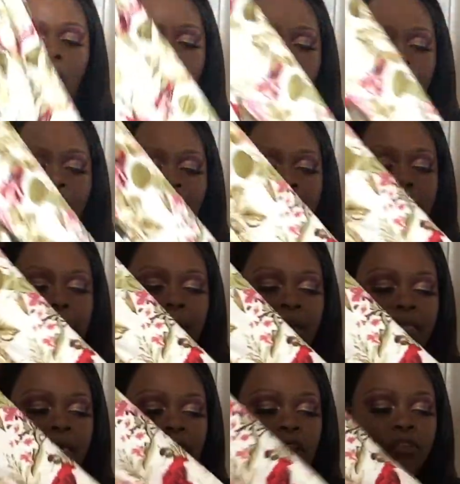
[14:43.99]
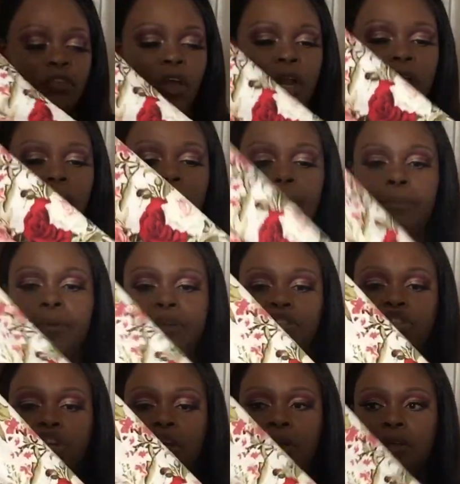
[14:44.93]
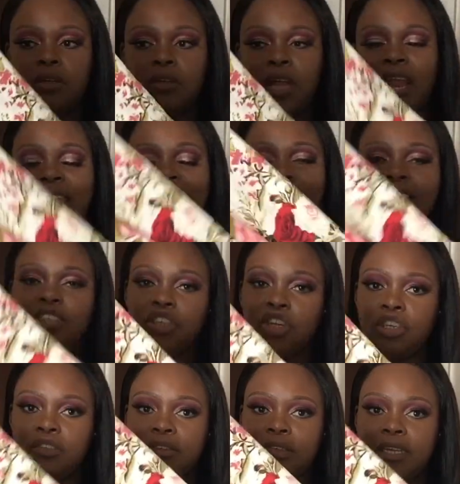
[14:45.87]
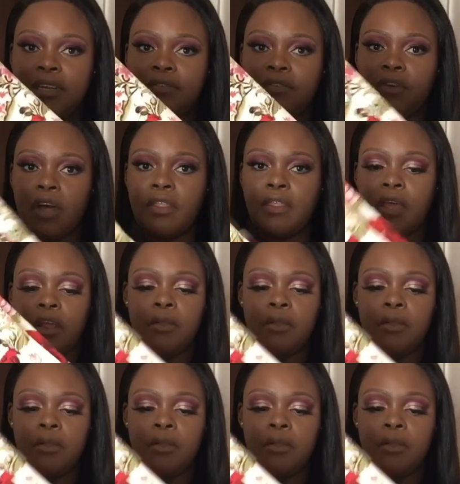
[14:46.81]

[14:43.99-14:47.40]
And then it's got a lantern sleeve rather.